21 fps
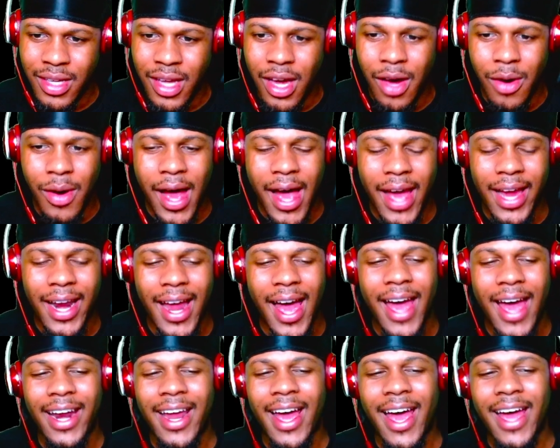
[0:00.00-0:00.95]
Oh, all
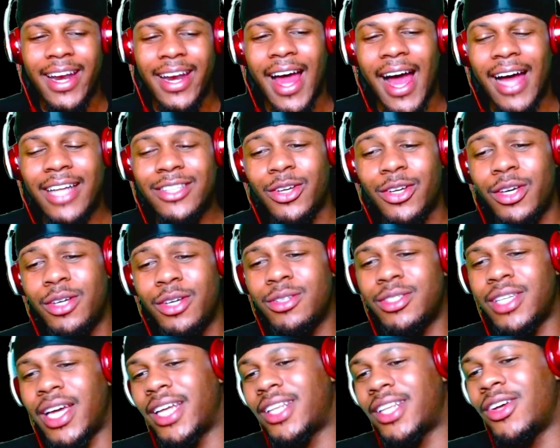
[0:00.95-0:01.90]
right. Nah, I thought he was,
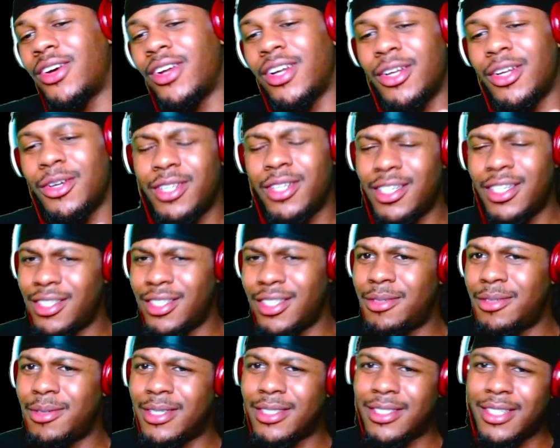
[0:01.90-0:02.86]
like, throwing a little this. I
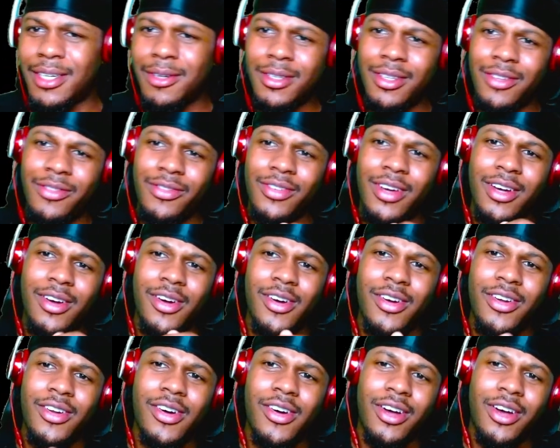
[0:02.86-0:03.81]
was gonna say, what the fuck
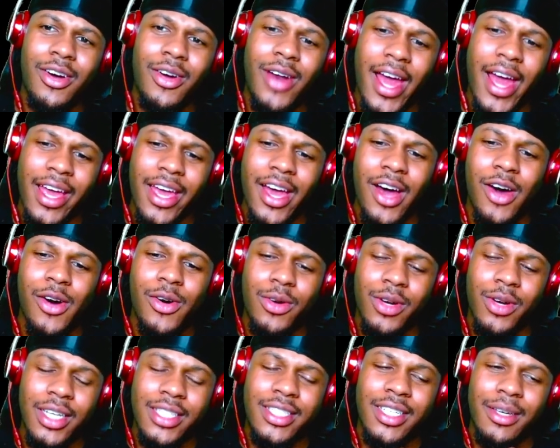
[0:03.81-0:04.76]
going on, Kodak? Yo,
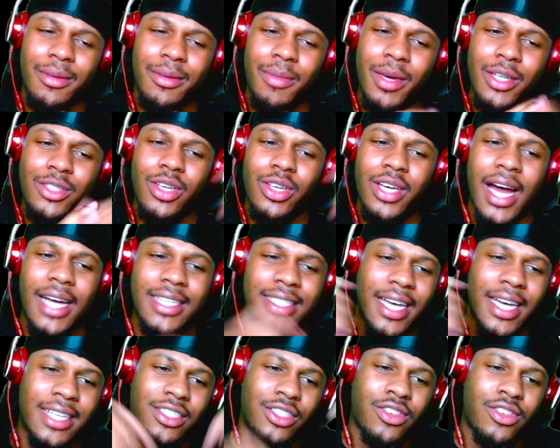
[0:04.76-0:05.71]
listen, make sure you guys
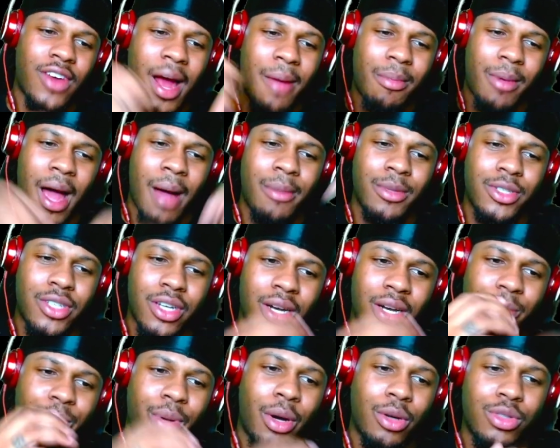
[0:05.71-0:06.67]
like, subscribe, comment, turn on
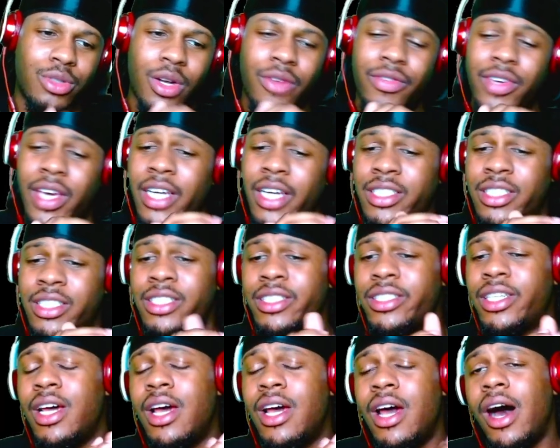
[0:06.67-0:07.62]
the post
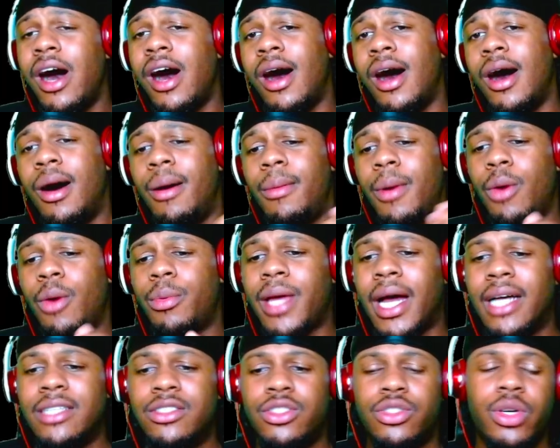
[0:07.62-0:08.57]
notifications. I hope you
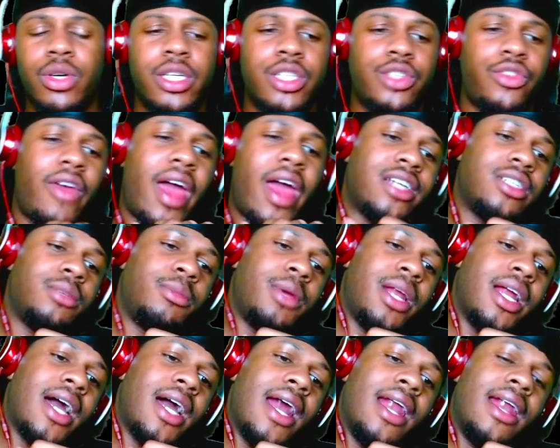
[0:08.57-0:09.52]
guys enjoyed this reaction,
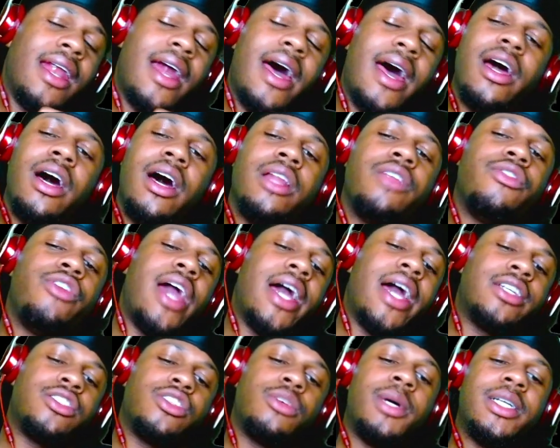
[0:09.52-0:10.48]
man. I got a lot of other
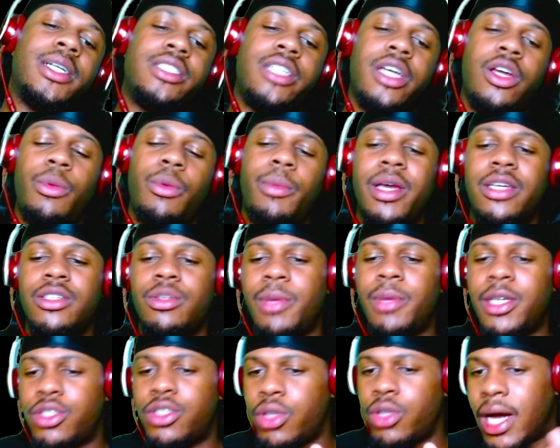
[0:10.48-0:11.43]
reactions on my channel, man, so
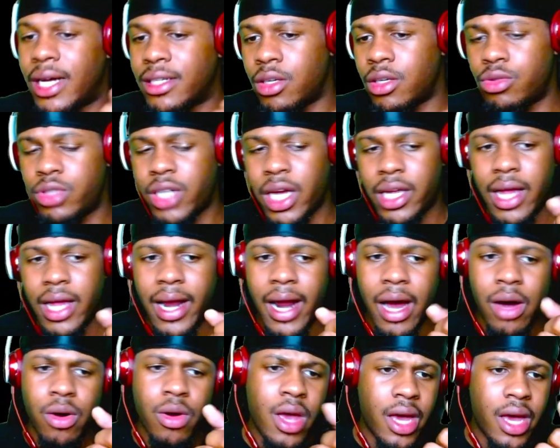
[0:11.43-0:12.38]
make sure you guys go check that
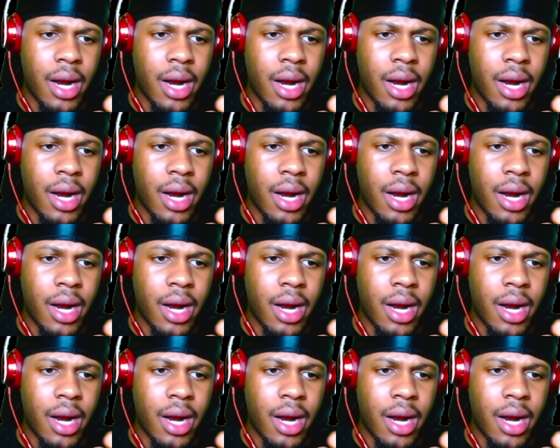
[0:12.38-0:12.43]
out.